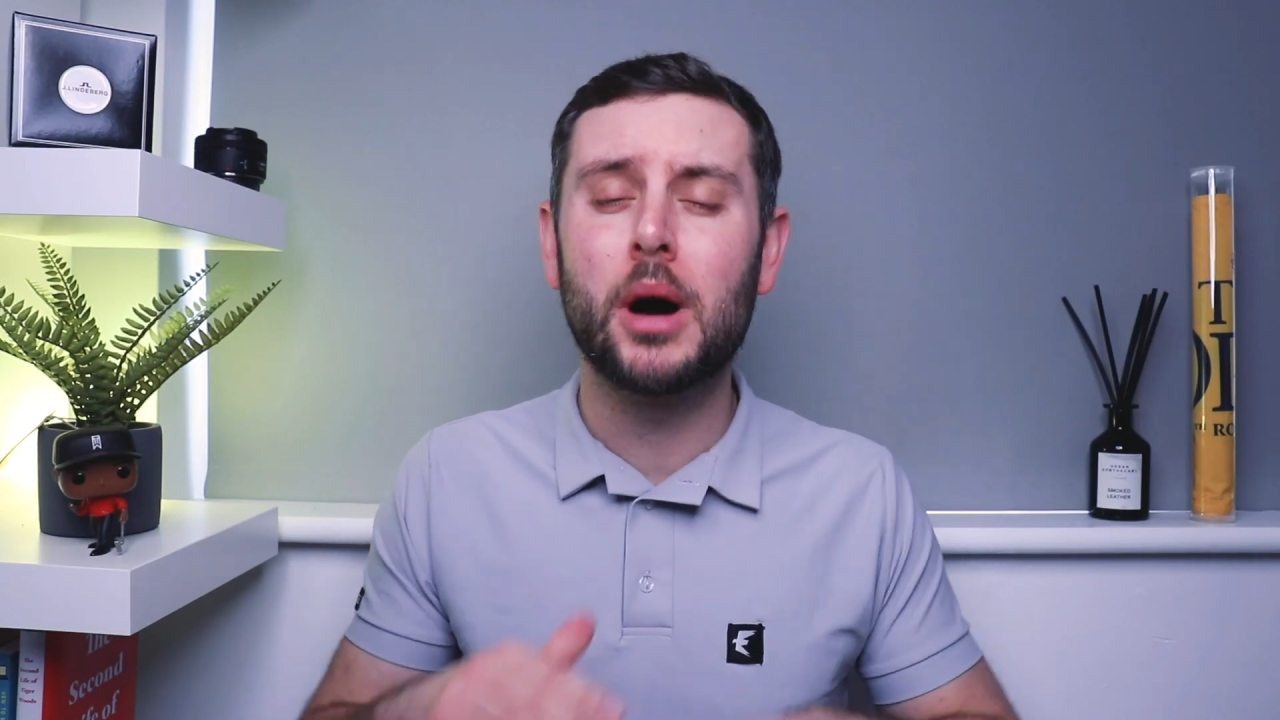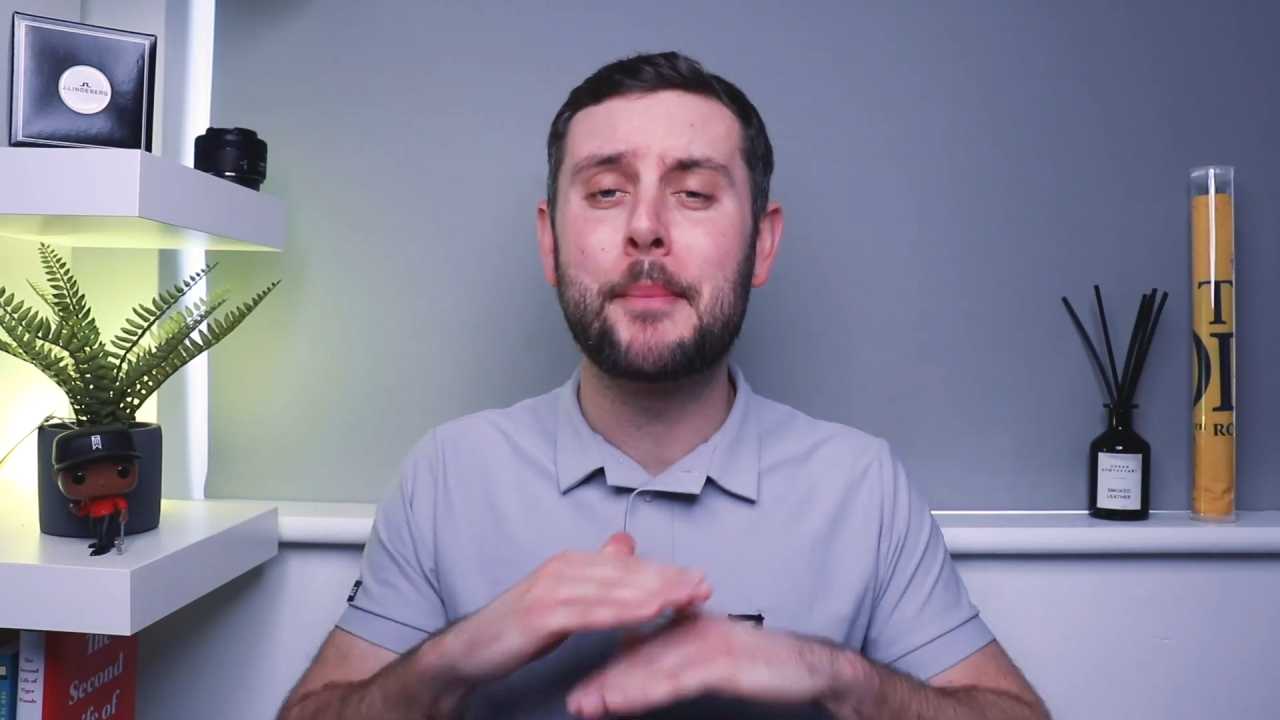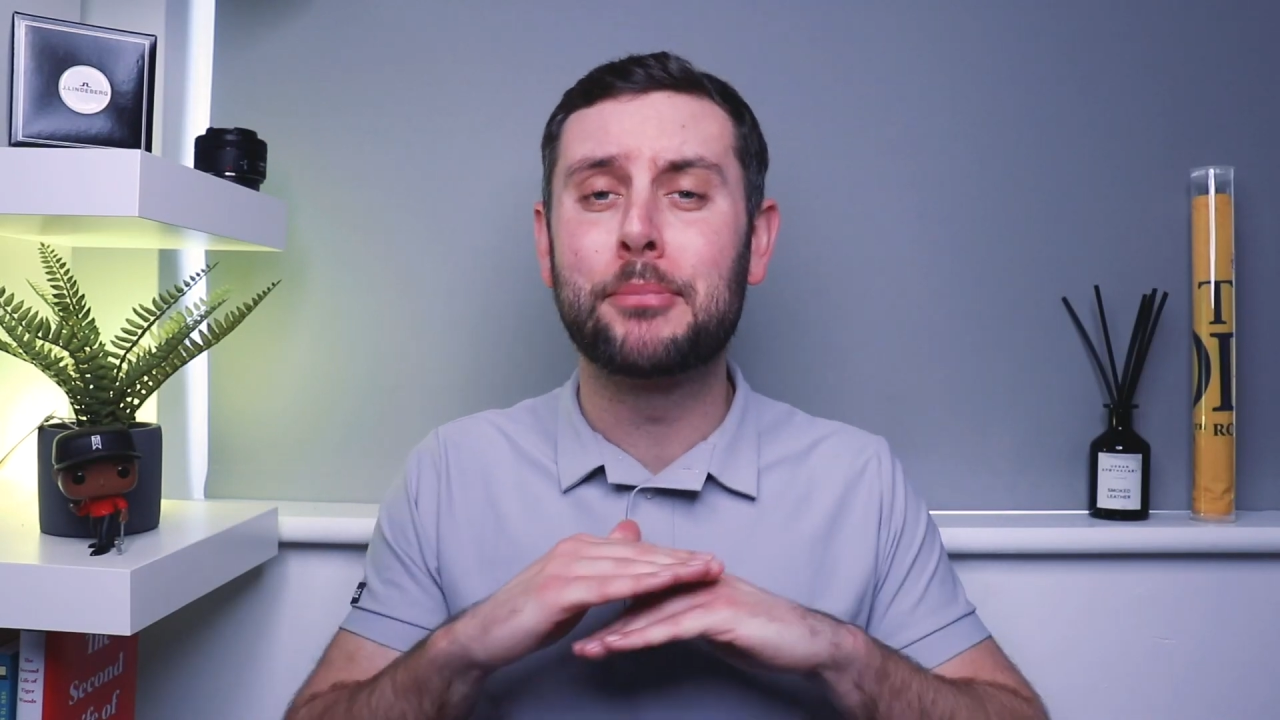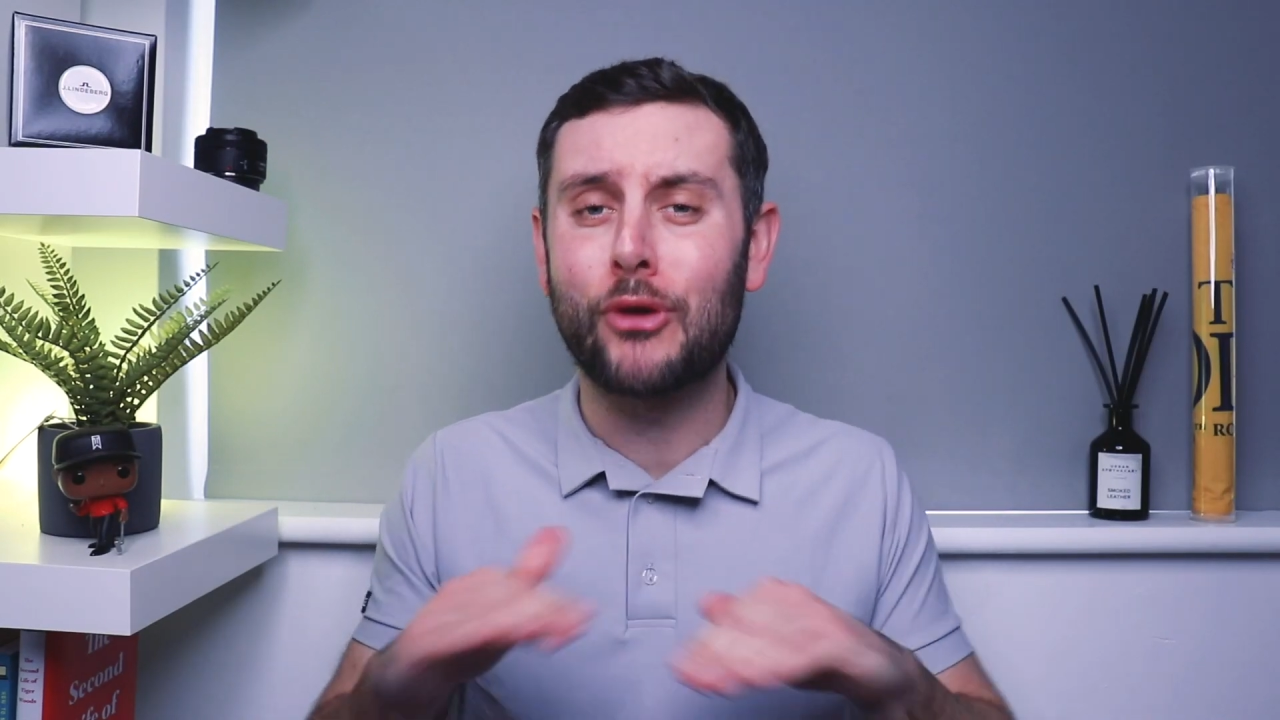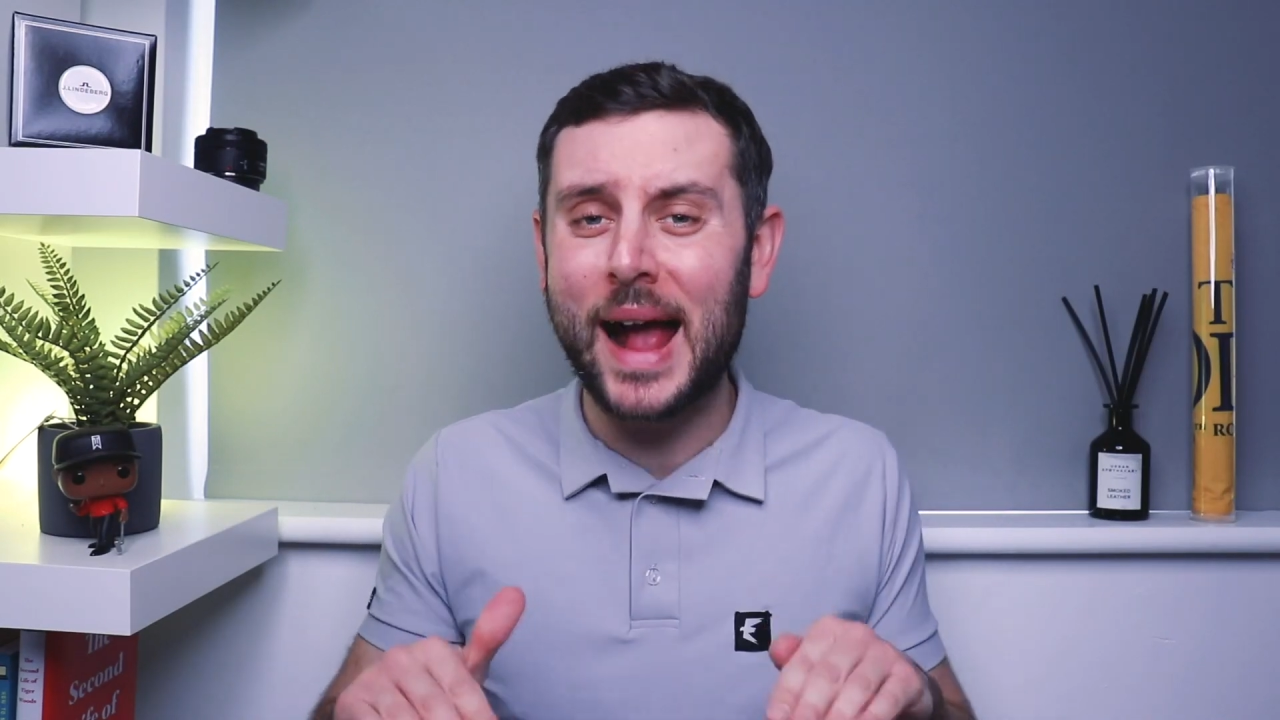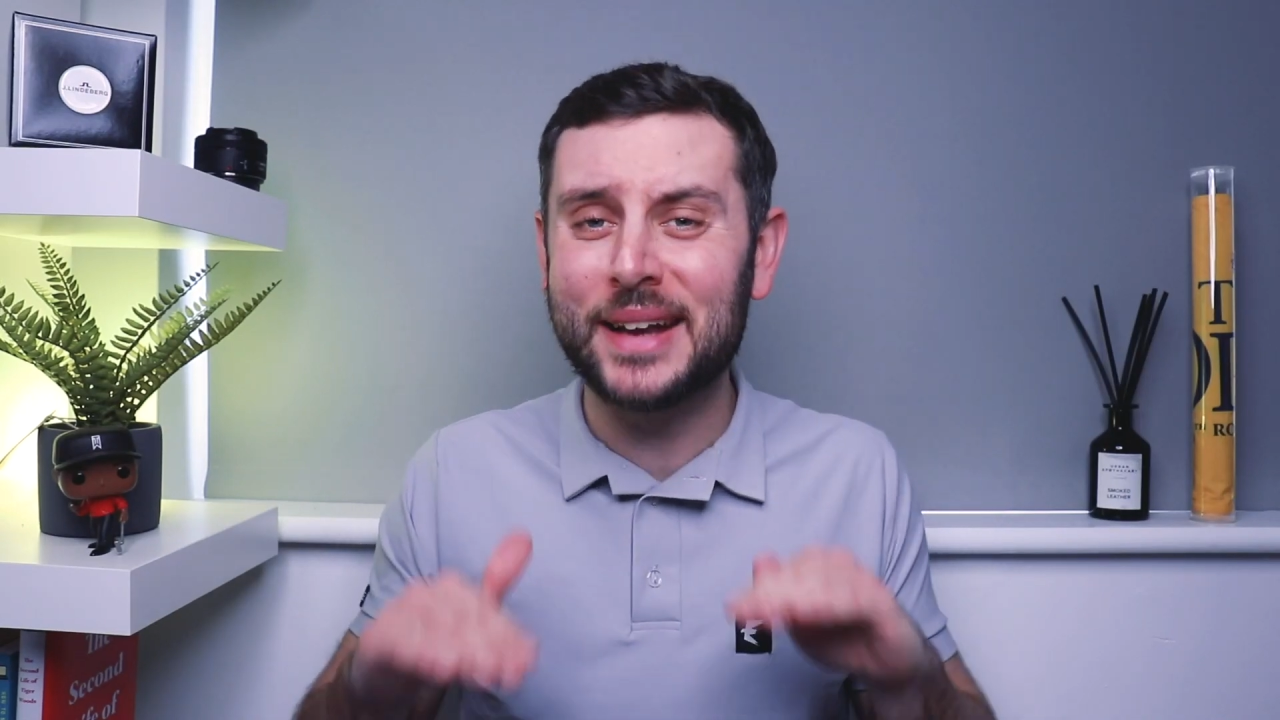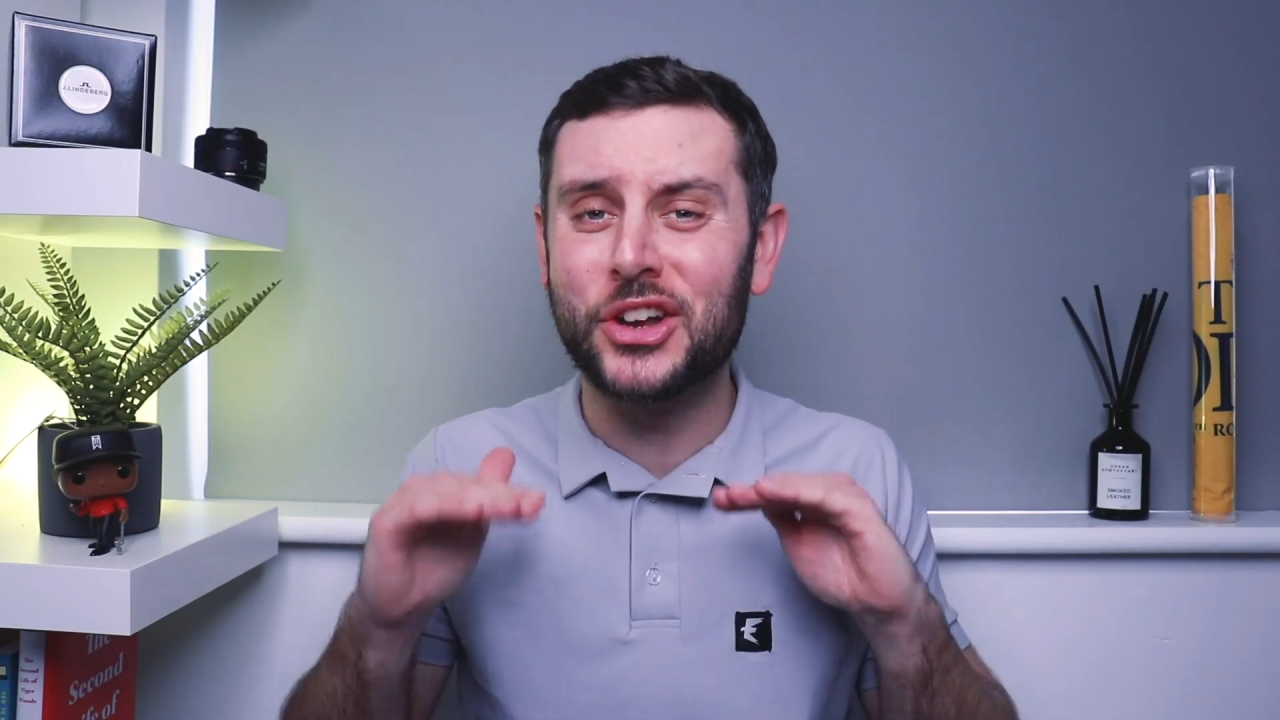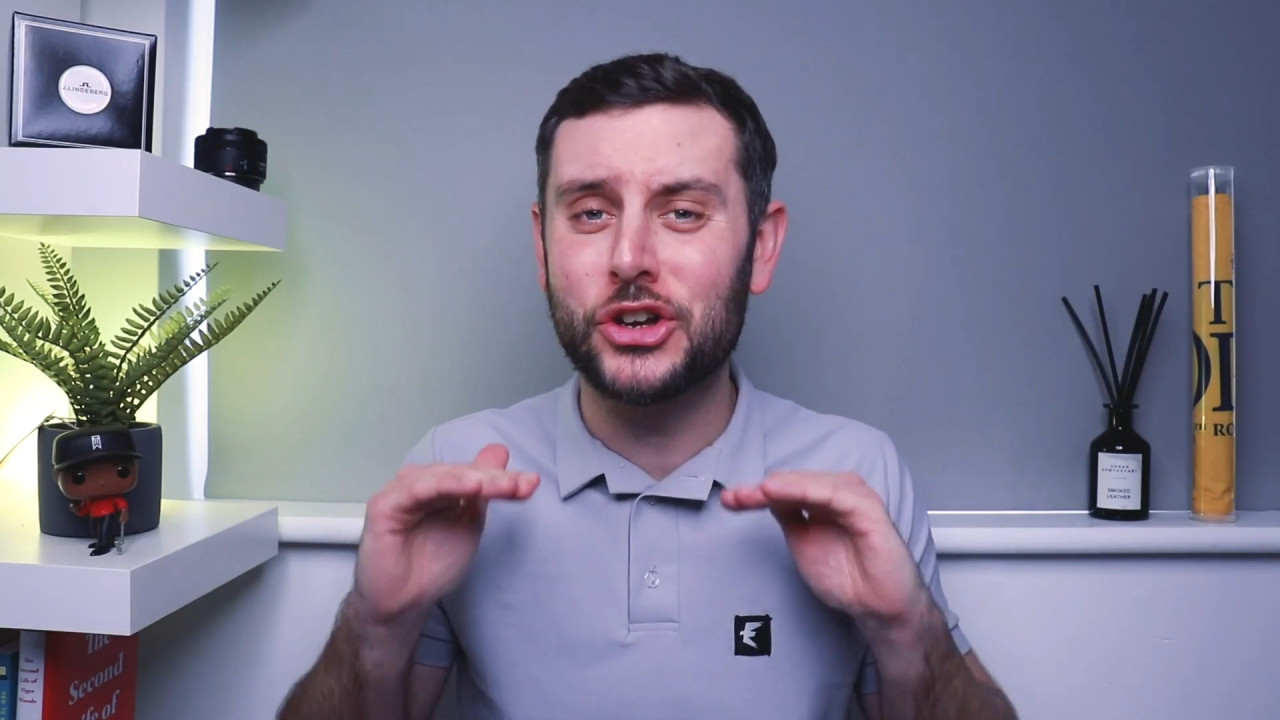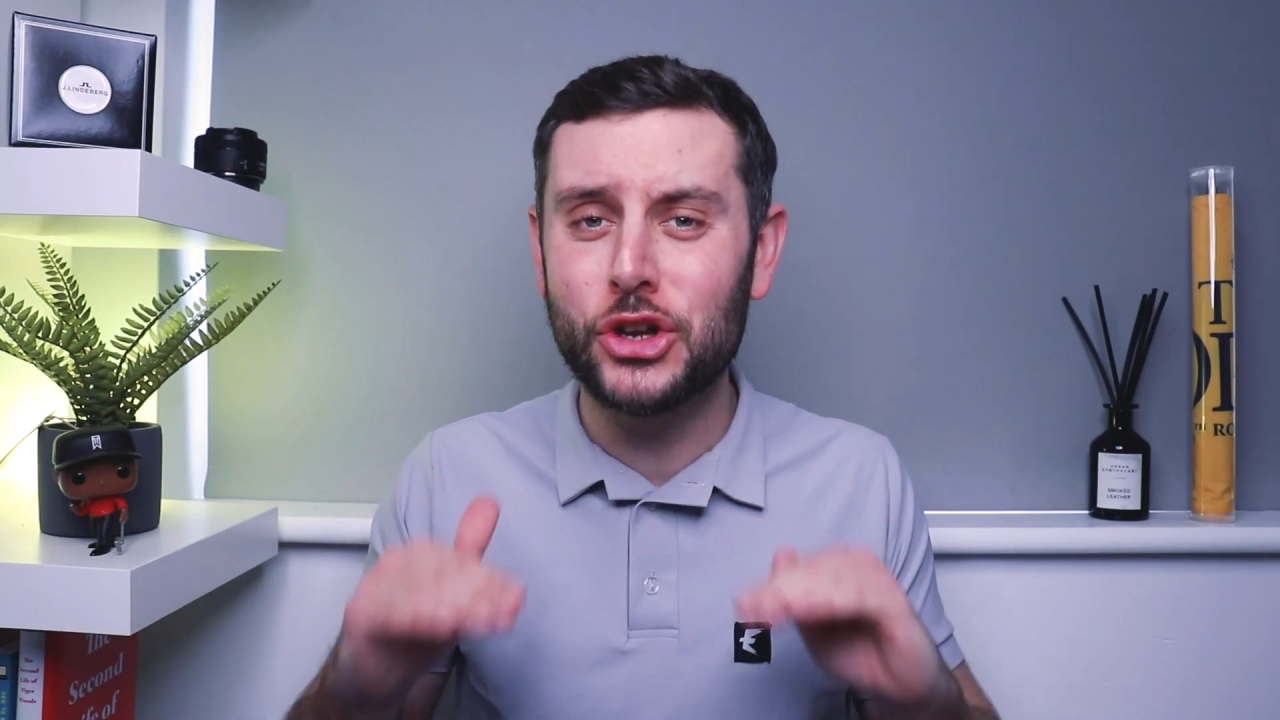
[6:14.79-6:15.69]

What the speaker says: my brand